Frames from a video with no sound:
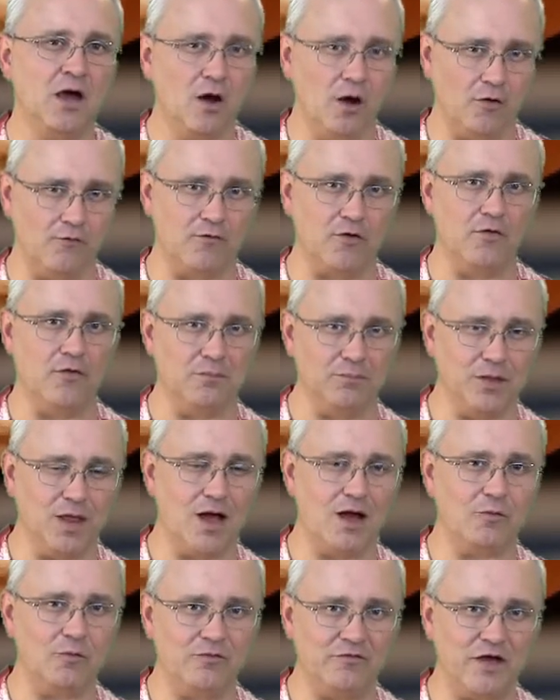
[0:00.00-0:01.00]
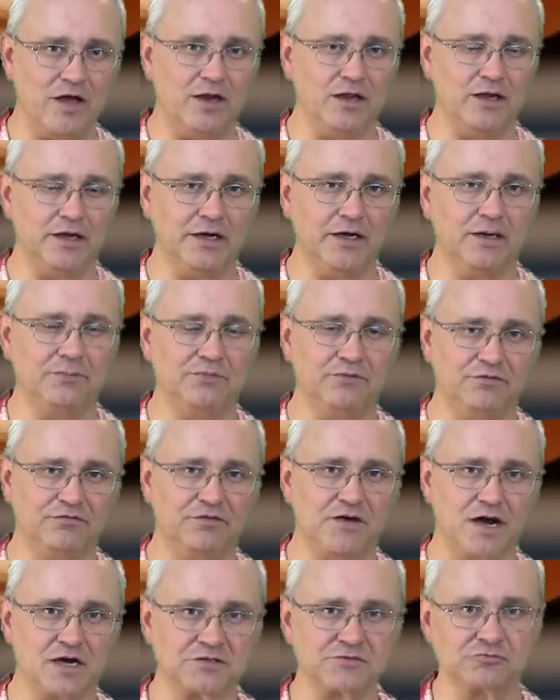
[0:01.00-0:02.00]
Over on the blog, we've got a link up to
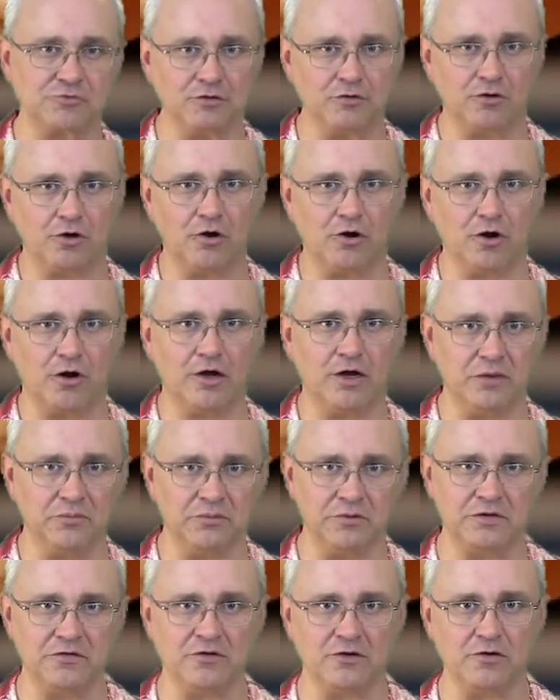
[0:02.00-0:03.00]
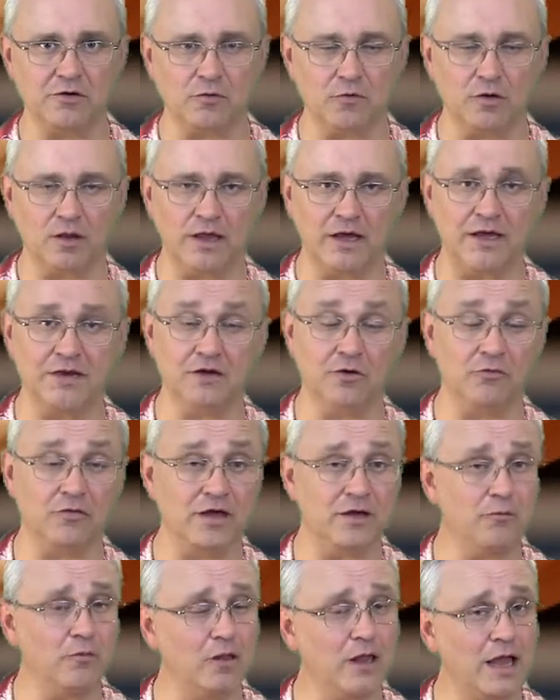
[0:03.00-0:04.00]
Fox Rental Car Company there in Orlando.
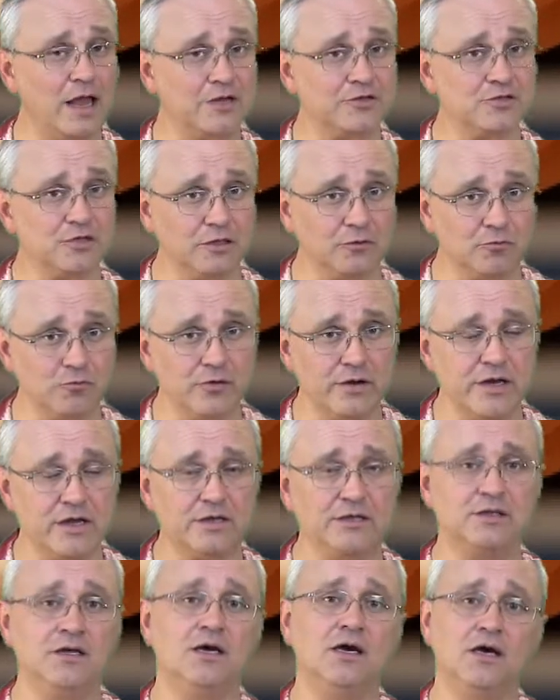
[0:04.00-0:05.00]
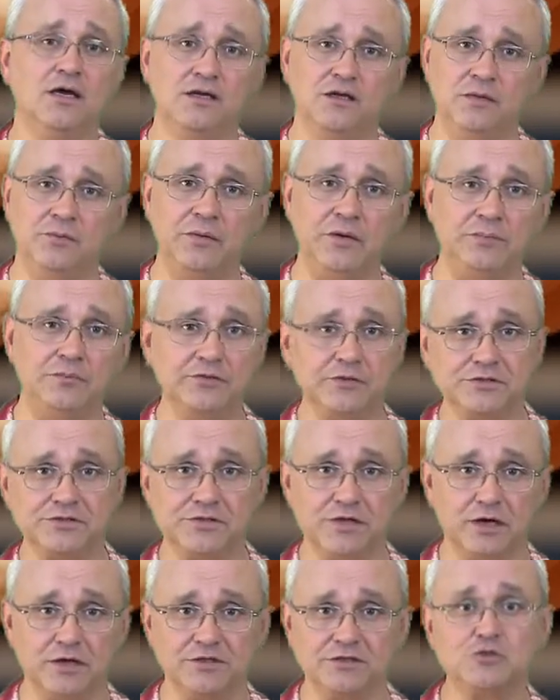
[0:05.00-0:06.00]
They will actually rent to people as
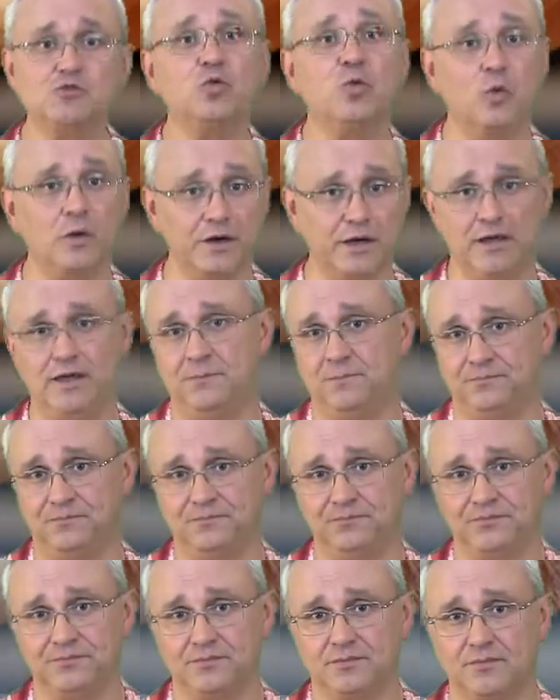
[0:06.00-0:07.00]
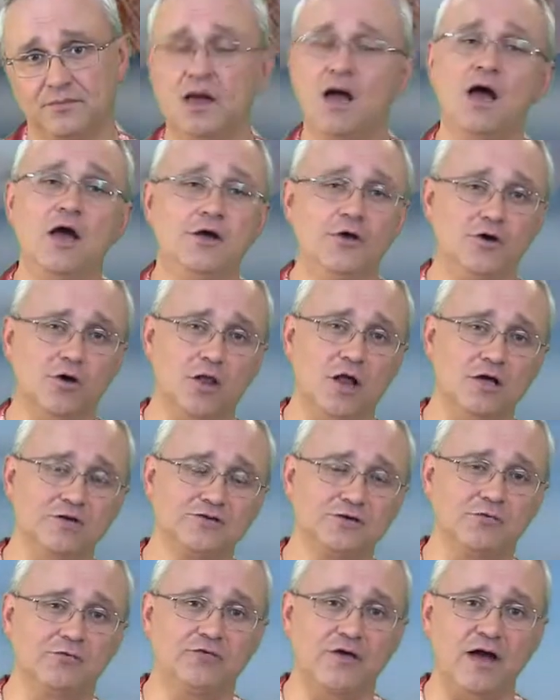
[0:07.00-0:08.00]
young as 20. You'll
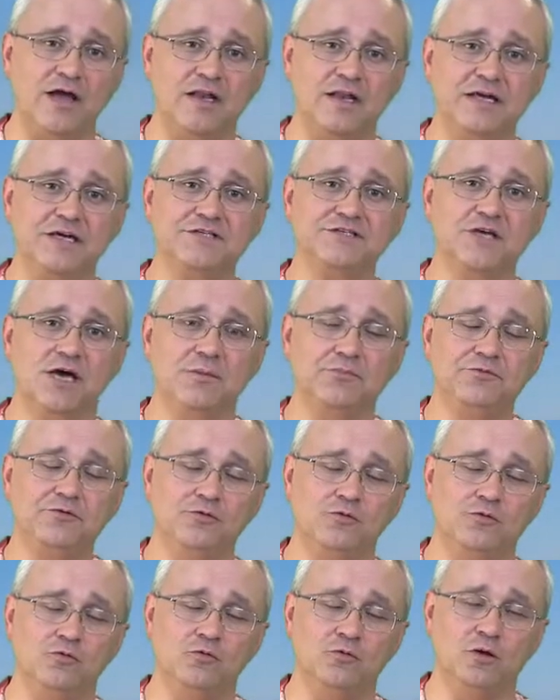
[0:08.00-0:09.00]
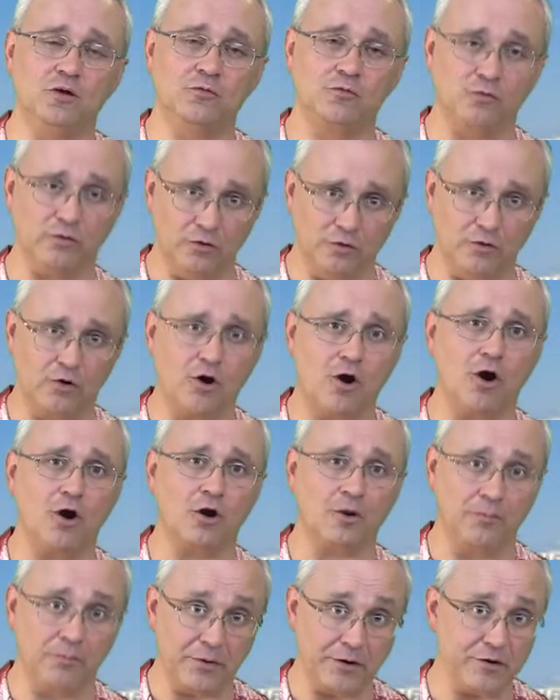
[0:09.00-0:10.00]
also find links up to rental car
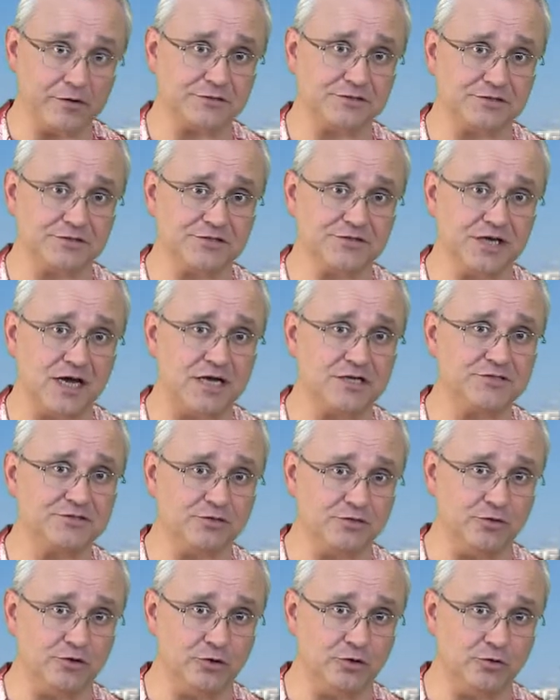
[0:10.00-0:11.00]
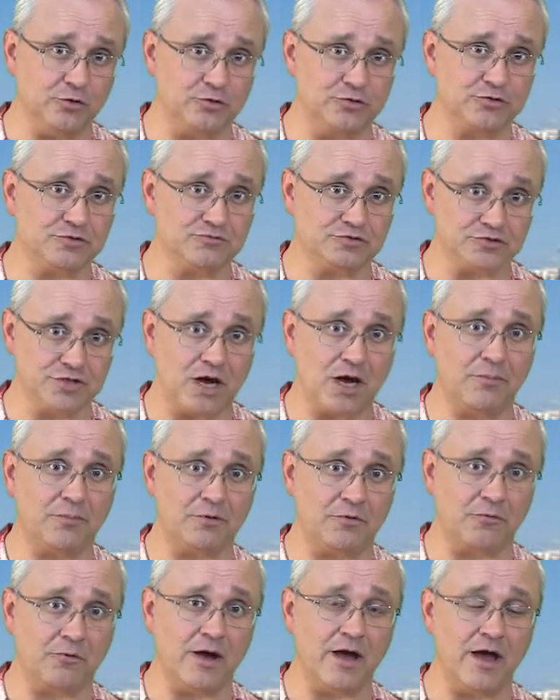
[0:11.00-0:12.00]
comparison sites so that you can do some
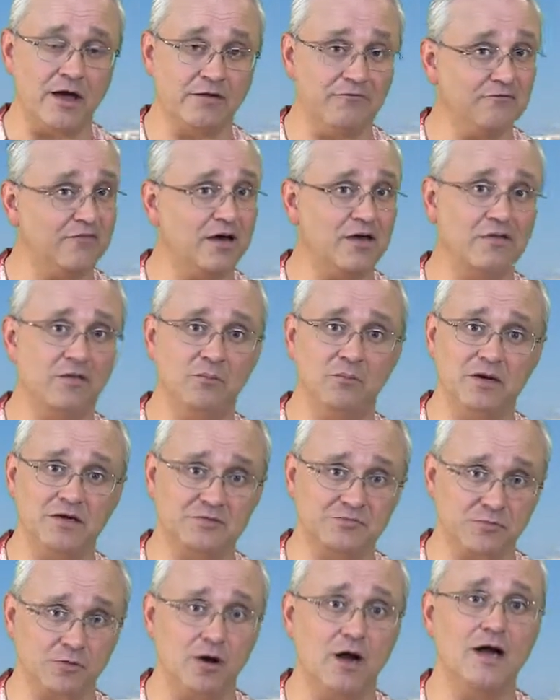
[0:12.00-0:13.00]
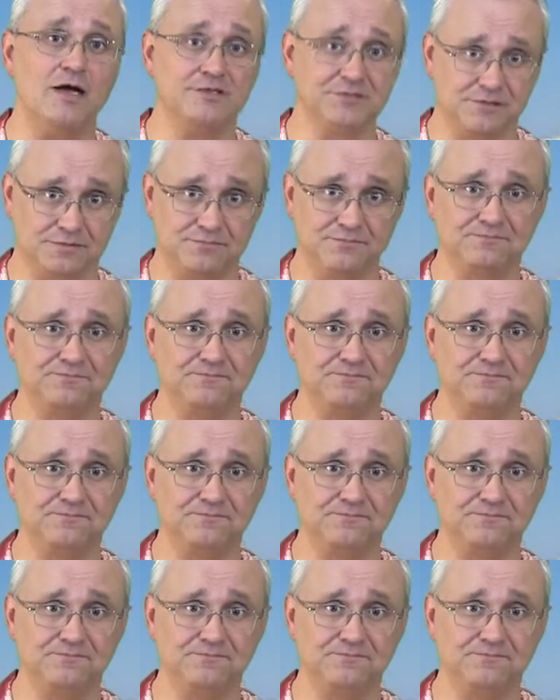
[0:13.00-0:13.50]
shopping around and find the best price.